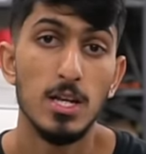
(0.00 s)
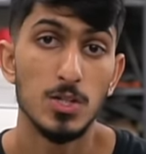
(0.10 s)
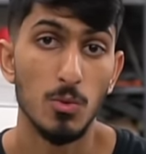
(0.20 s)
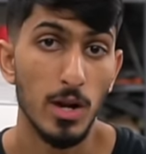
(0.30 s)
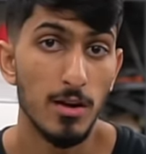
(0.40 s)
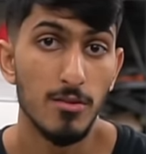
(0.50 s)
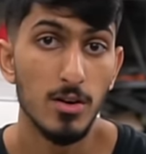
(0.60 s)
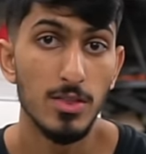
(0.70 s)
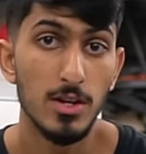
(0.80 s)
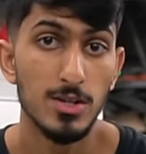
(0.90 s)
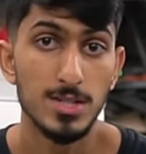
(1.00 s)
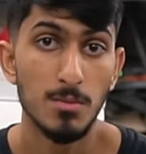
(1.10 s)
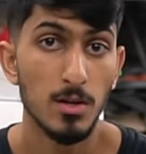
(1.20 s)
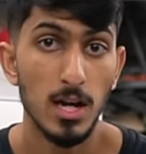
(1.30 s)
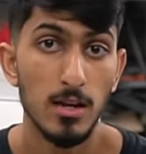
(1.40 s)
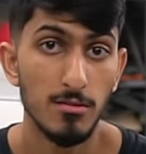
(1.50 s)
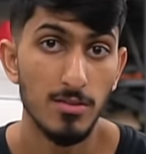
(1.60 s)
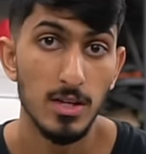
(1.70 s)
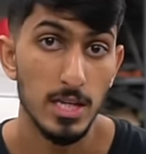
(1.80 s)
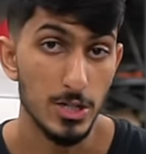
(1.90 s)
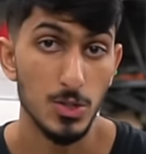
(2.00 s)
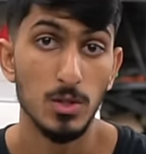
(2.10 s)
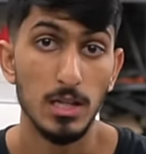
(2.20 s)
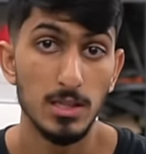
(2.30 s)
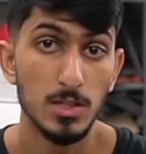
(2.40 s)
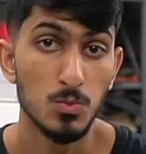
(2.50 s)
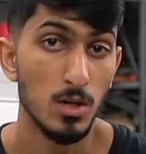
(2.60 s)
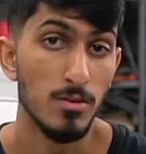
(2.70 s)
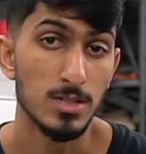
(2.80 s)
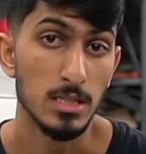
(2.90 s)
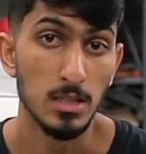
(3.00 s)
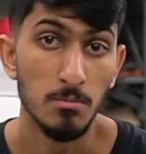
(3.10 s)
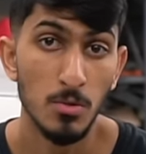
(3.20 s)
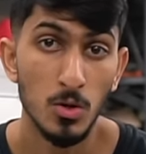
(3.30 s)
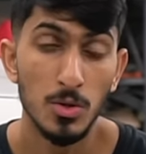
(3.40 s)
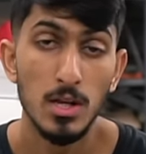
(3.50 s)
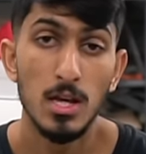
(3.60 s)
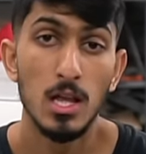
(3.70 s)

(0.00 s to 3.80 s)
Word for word: So whenever there's some kind of issue like this, whenever it's in limp mode,